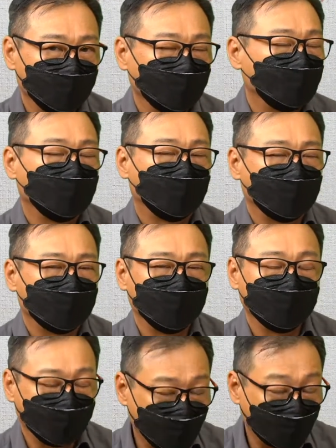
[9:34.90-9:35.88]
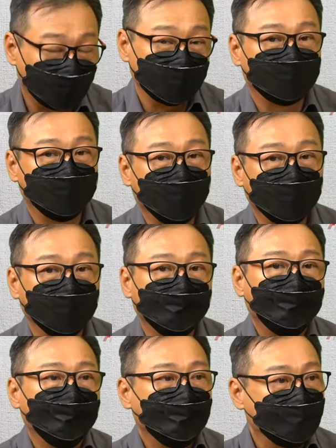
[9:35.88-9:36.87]
uh, in, in the Facebook,
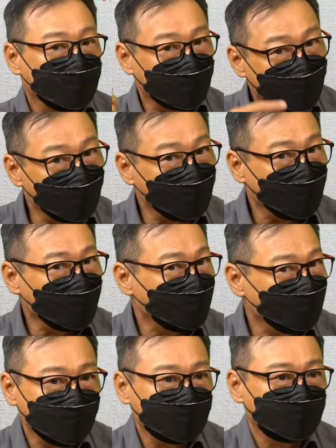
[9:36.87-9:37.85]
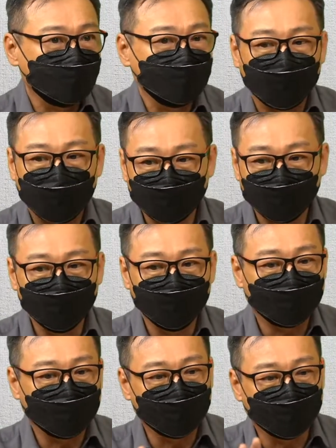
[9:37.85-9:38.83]
you can go in and visit and have a
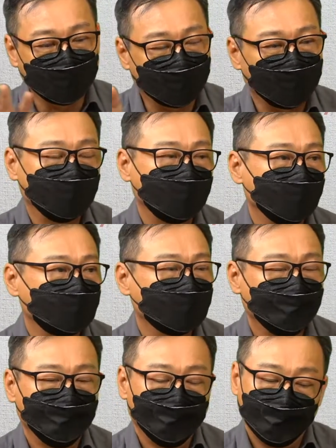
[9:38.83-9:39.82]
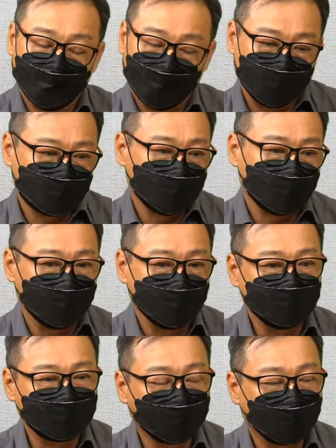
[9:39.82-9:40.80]
look at all the paintings. And uh,
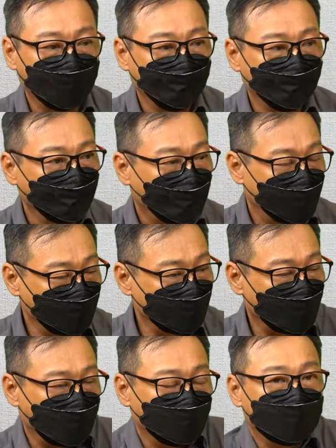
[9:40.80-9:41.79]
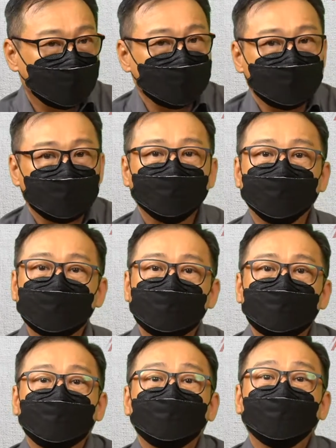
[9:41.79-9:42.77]
I know our
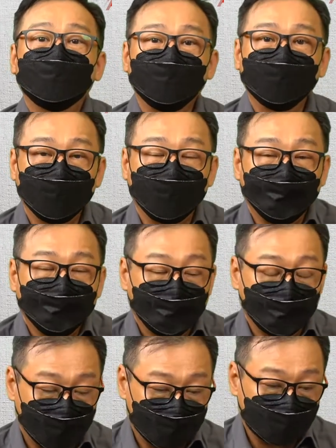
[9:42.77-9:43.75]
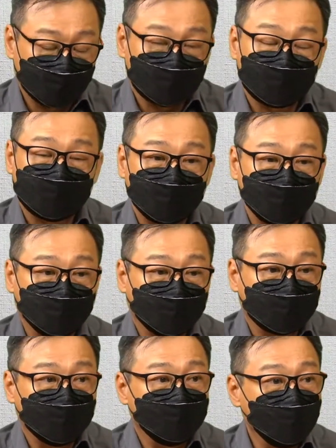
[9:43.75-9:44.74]
Minister of Welfare, uh, Dato Sri
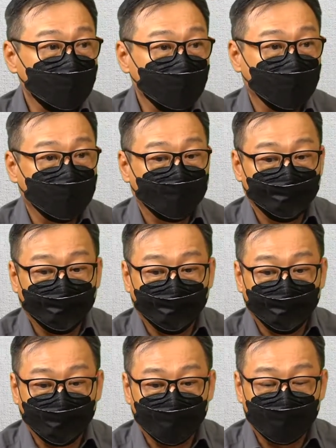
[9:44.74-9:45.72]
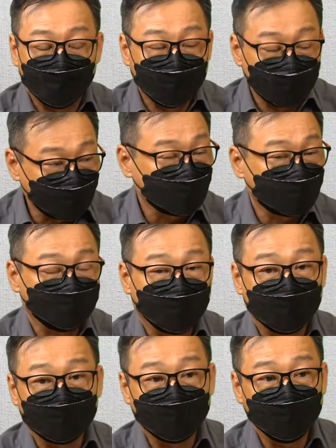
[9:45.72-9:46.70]
Fatimah, uh, loves his
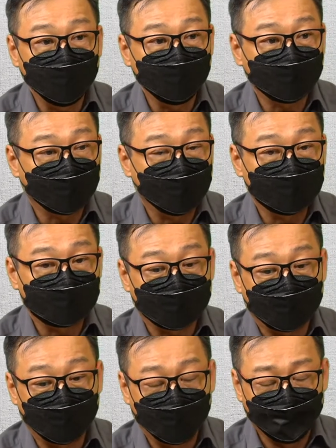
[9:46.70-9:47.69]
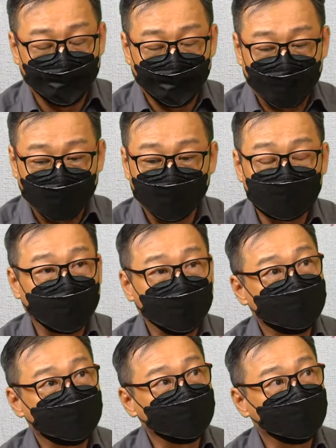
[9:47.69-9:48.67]
painting, and uh, and we try
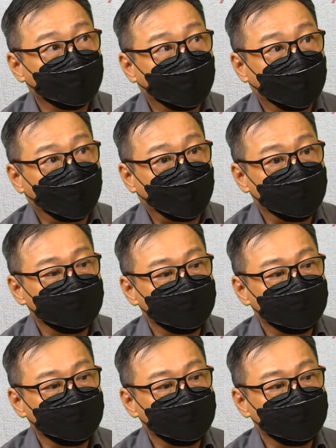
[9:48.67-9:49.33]
to uh,